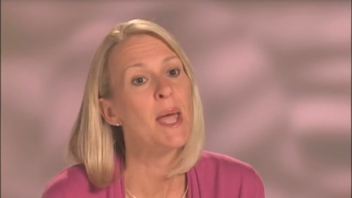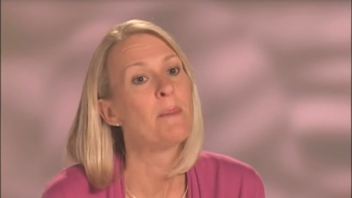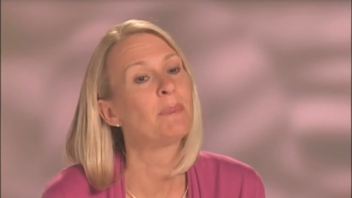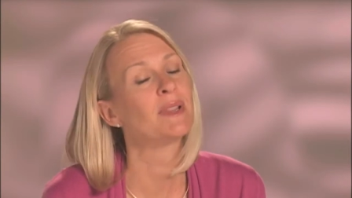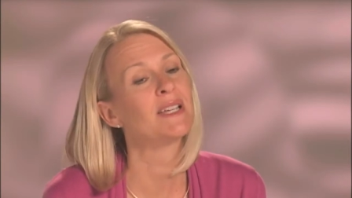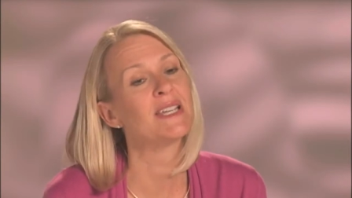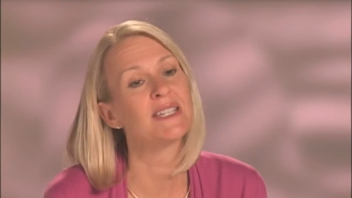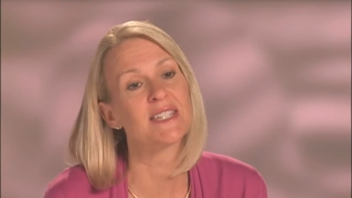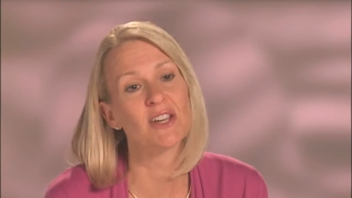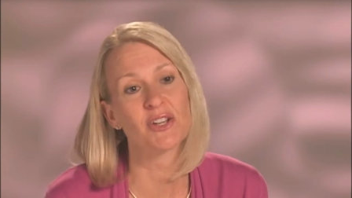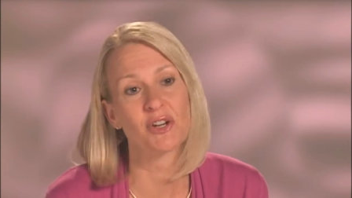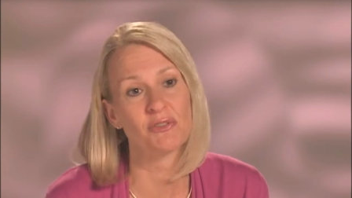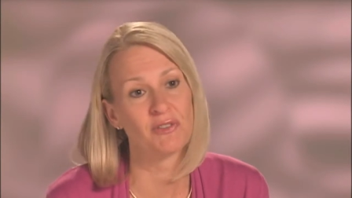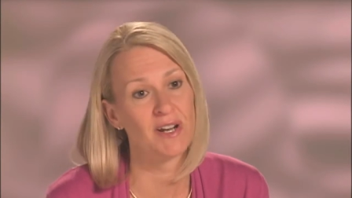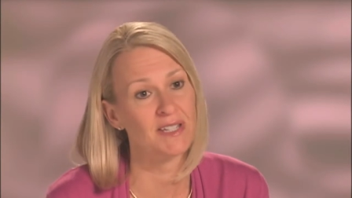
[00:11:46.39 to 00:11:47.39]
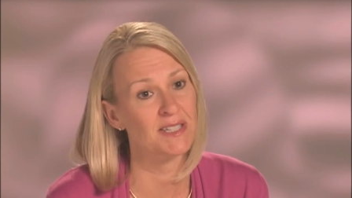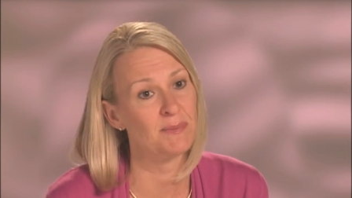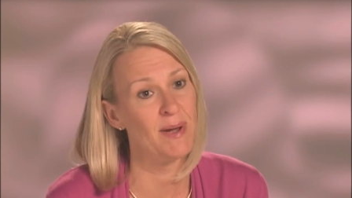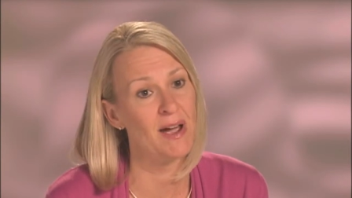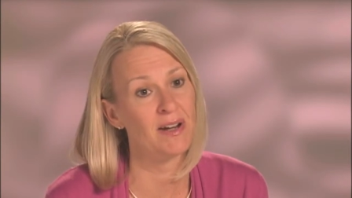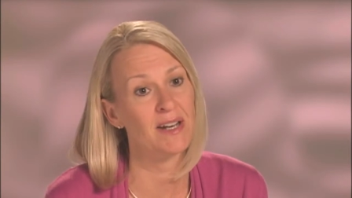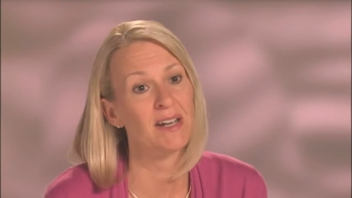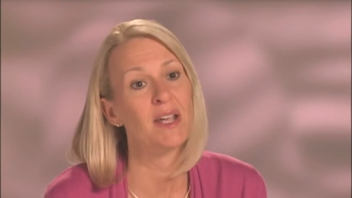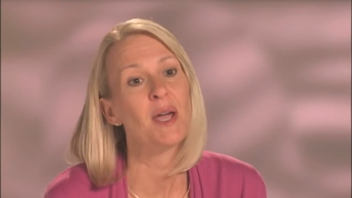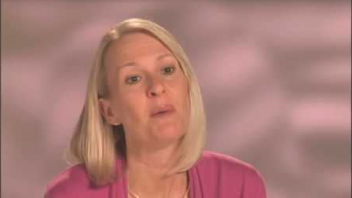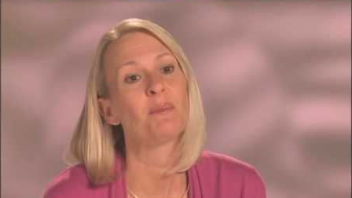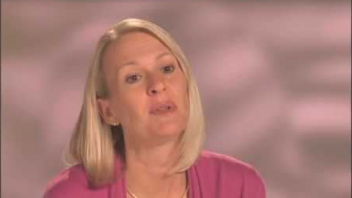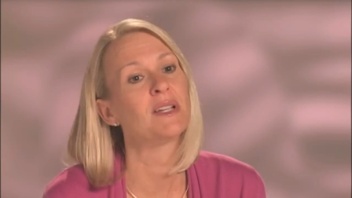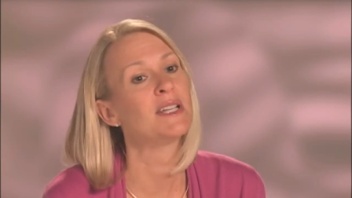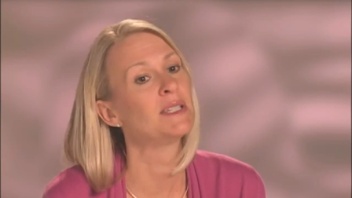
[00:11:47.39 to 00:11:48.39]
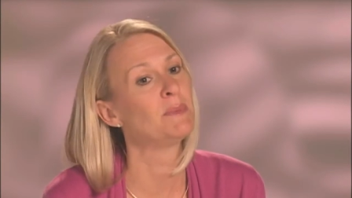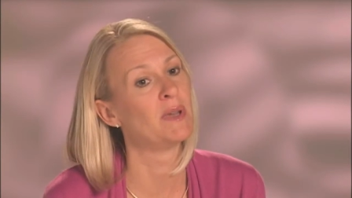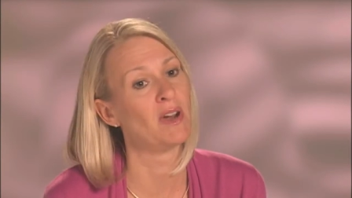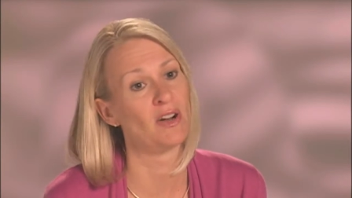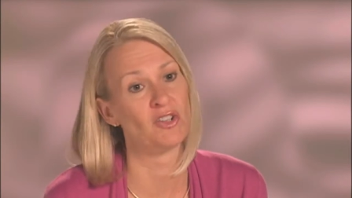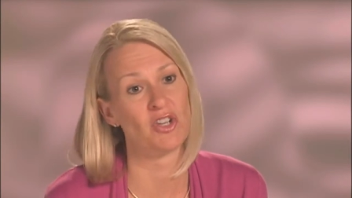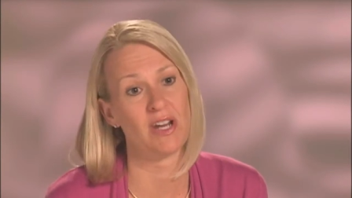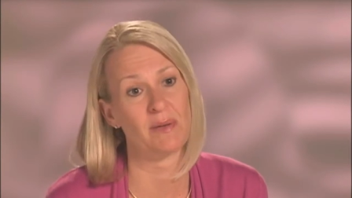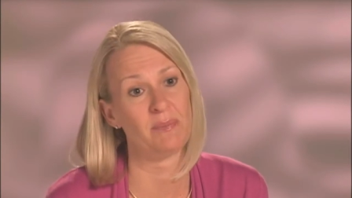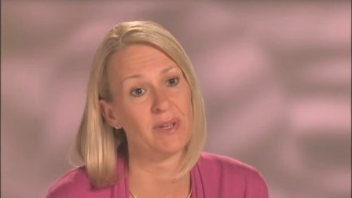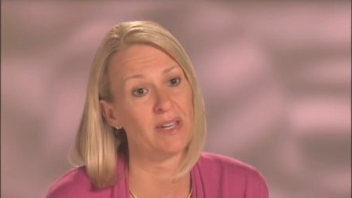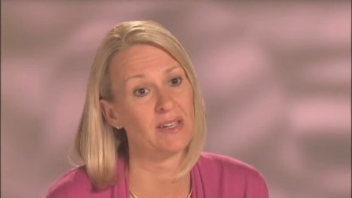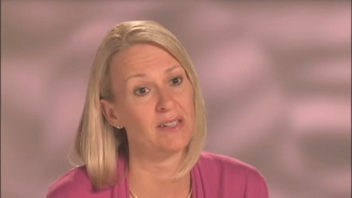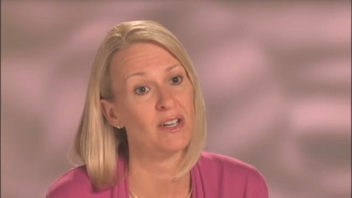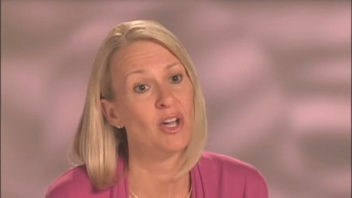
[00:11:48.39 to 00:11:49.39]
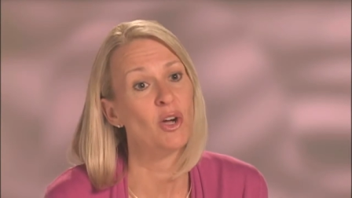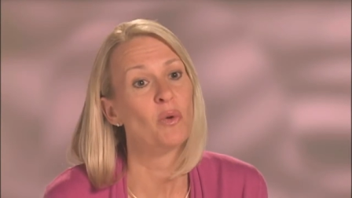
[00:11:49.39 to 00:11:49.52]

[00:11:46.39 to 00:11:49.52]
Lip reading: Please tell your friends about it. Please be our champion.